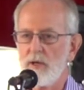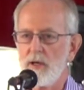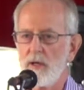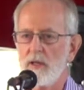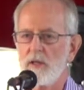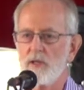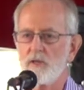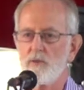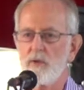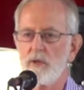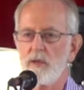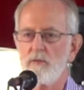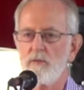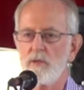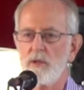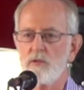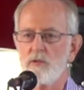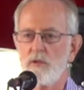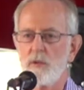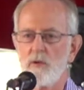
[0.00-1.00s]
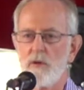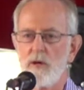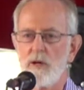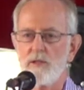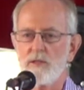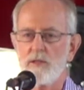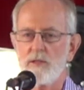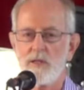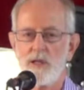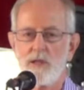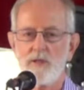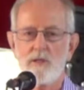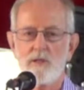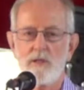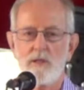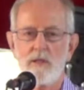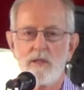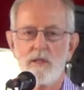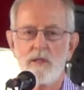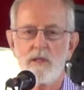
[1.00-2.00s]
but it is one which requires
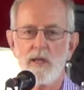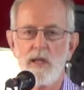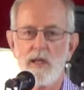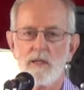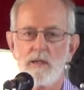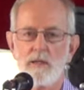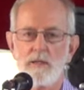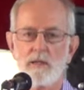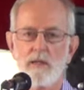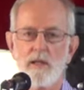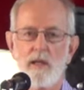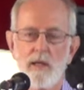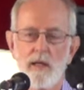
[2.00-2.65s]
attention to detail,